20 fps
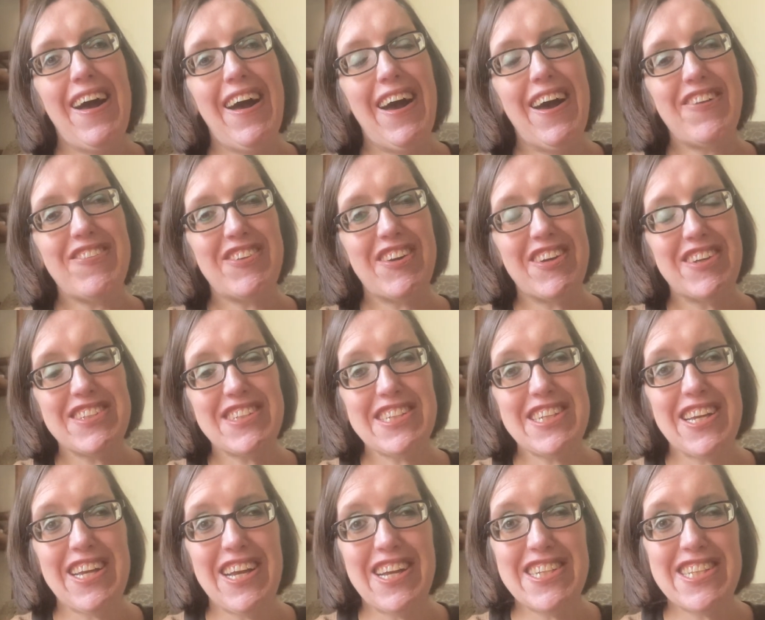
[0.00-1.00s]
I've got
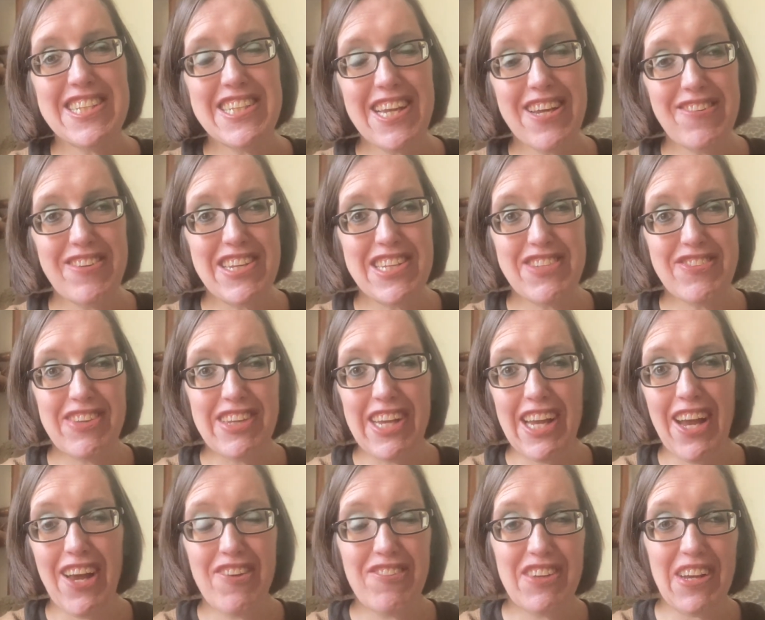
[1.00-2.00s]
a series
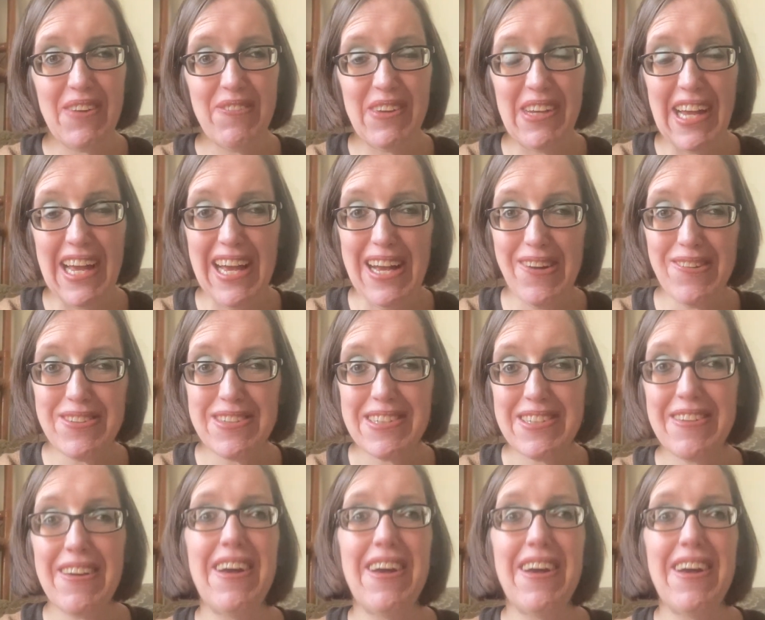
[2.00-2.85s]
video coming out